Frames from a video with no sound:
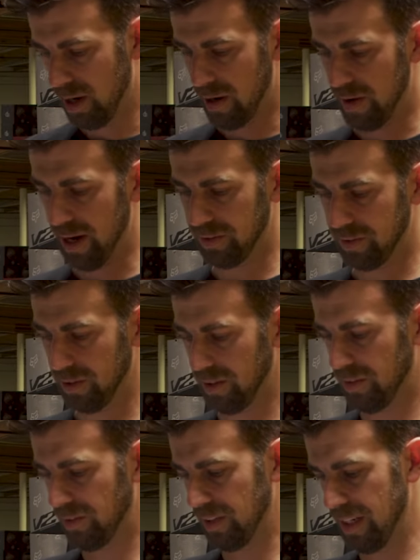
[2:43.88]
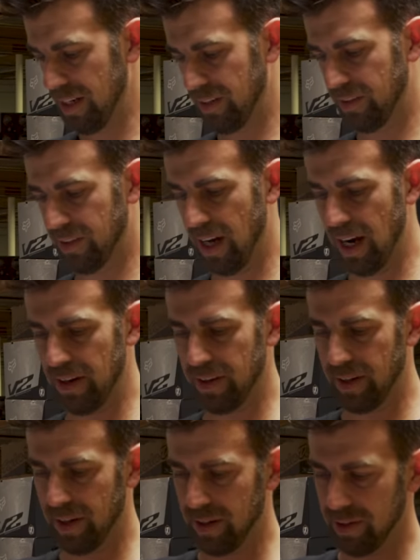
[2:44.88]
All right, so this is the inside of
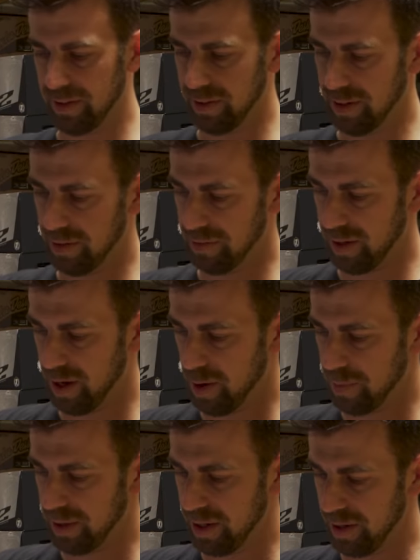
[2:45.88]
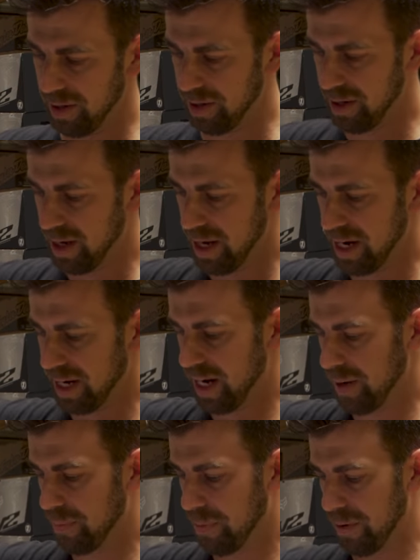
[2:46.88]
the helmet here, and I got
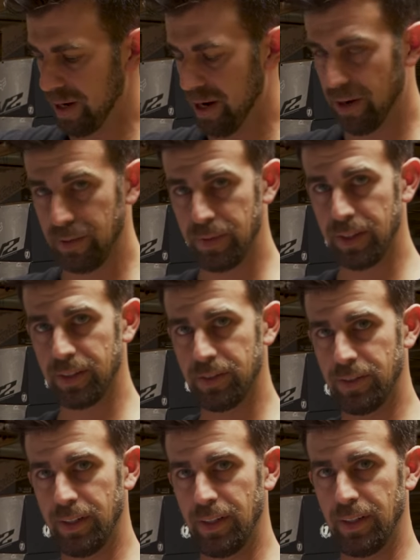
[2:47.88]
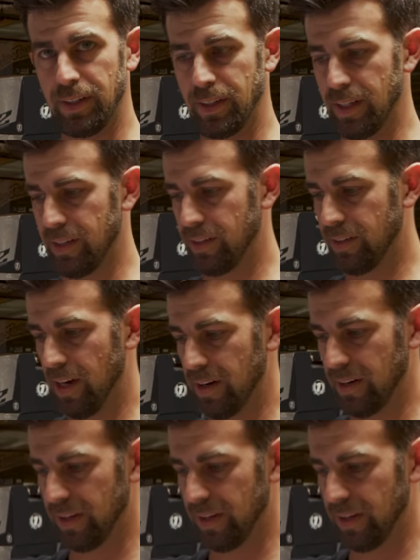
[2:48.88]
to point out, if you can see the inside of the